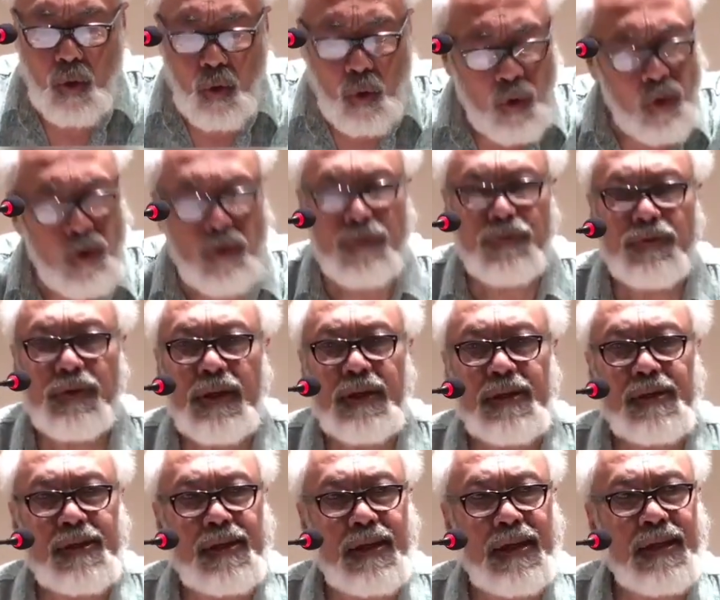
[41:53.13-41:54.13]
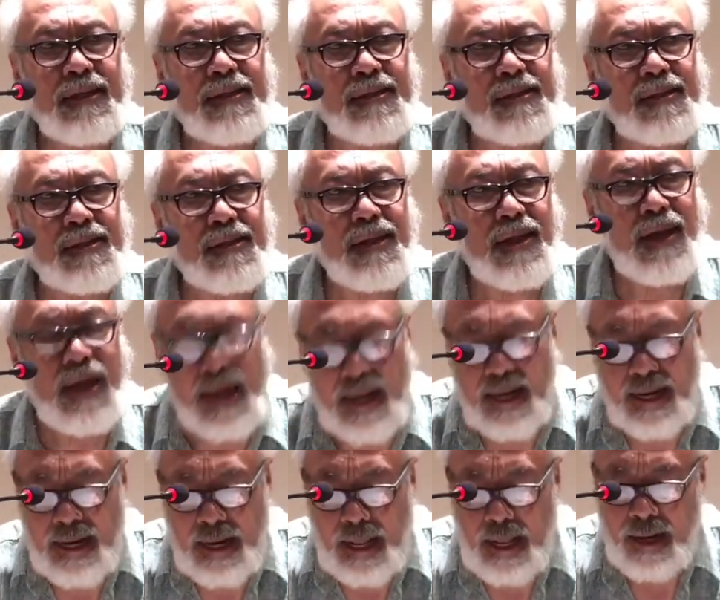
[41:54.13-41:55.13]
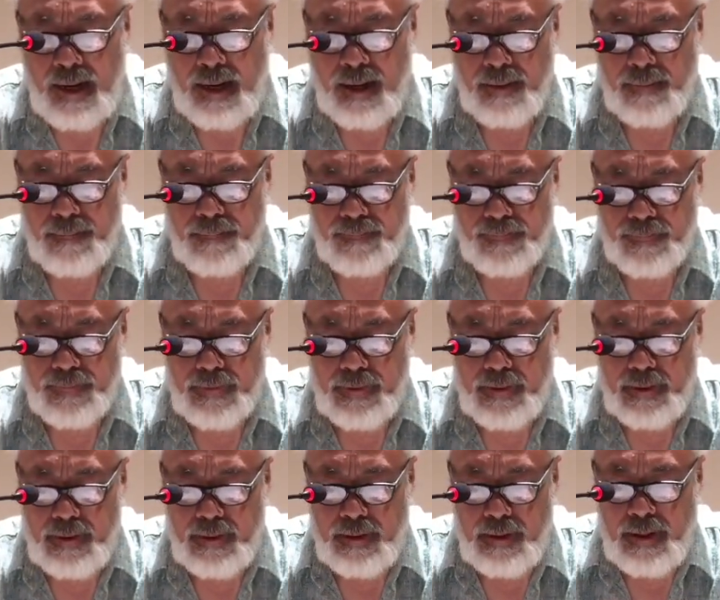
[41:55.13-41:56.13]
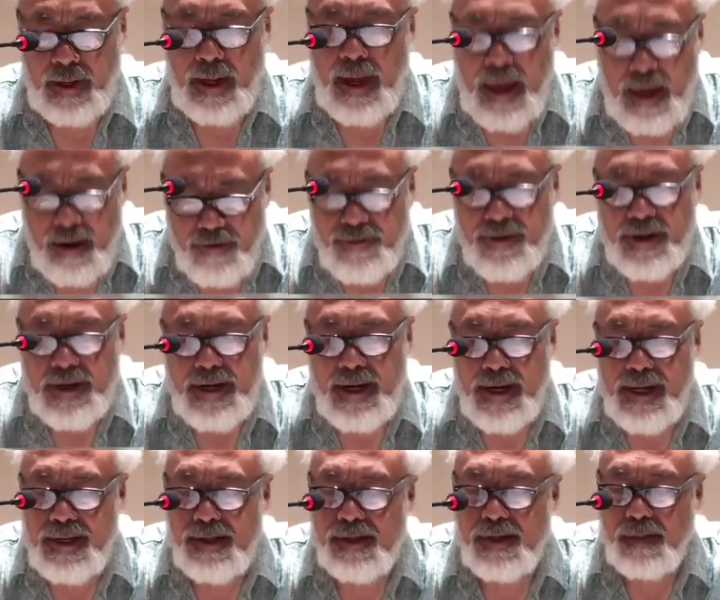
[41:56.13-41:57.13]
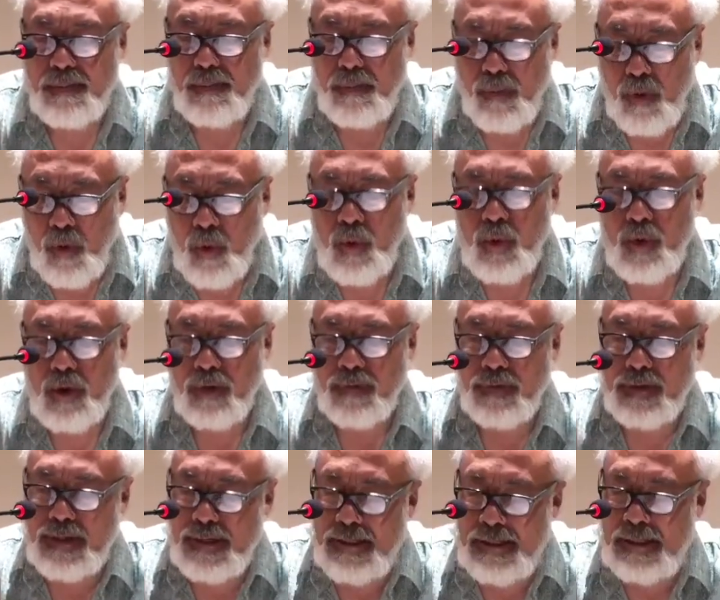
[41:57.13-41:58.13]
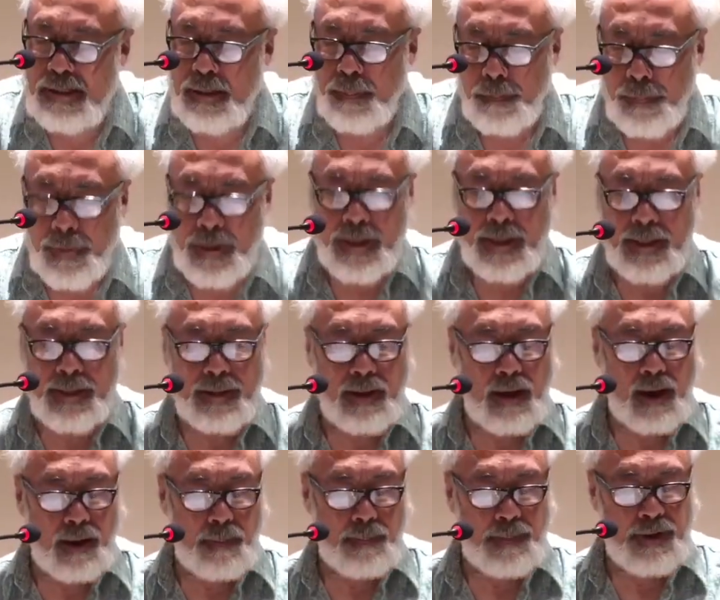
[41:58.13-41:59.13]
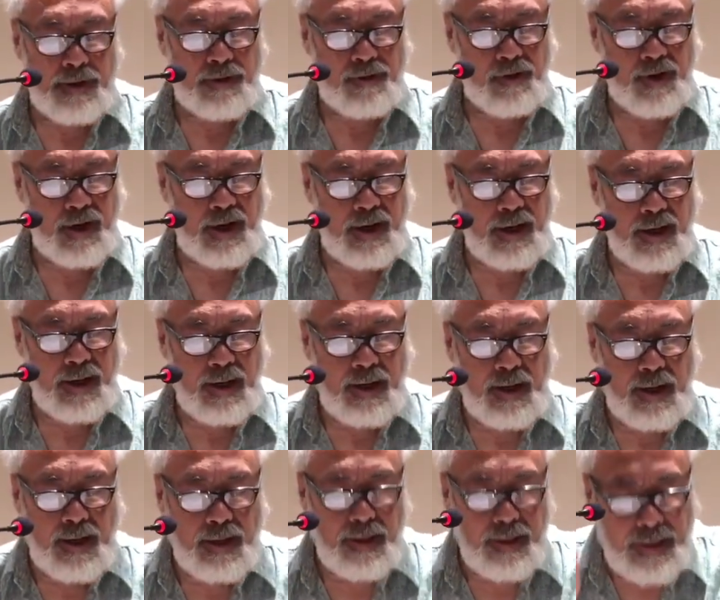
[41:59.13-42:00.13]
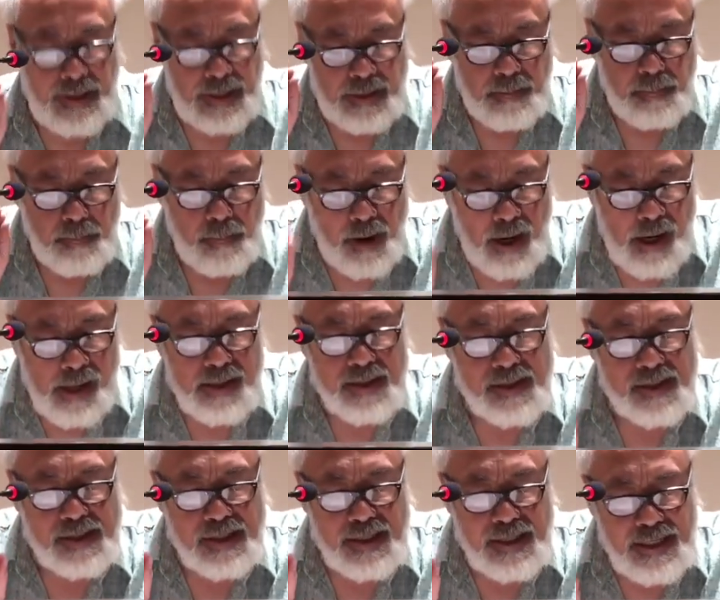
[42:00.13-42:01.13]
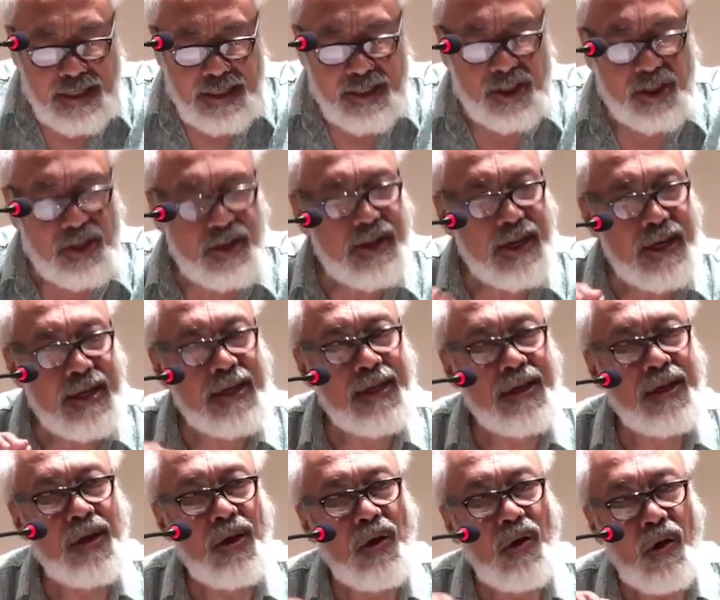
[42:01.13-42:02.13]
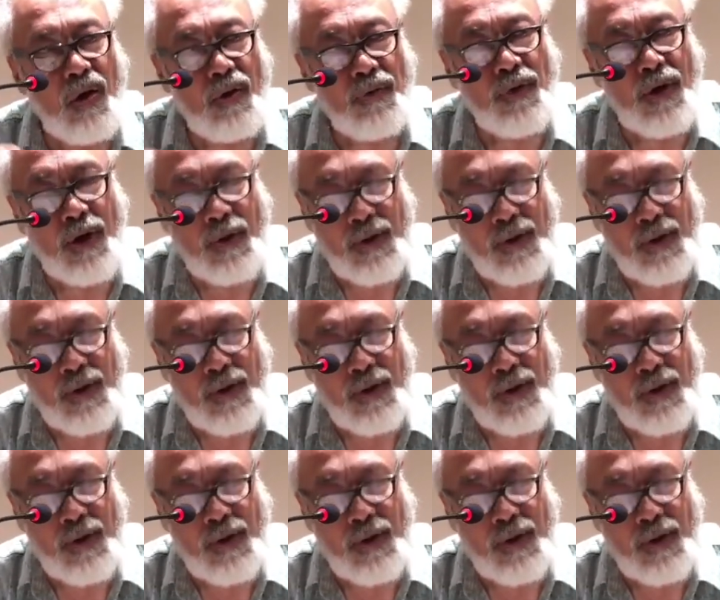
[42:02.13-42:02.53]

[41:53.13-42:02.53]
all of these days and now. Every day is a mode of disciplining the arbitrary that marks each day of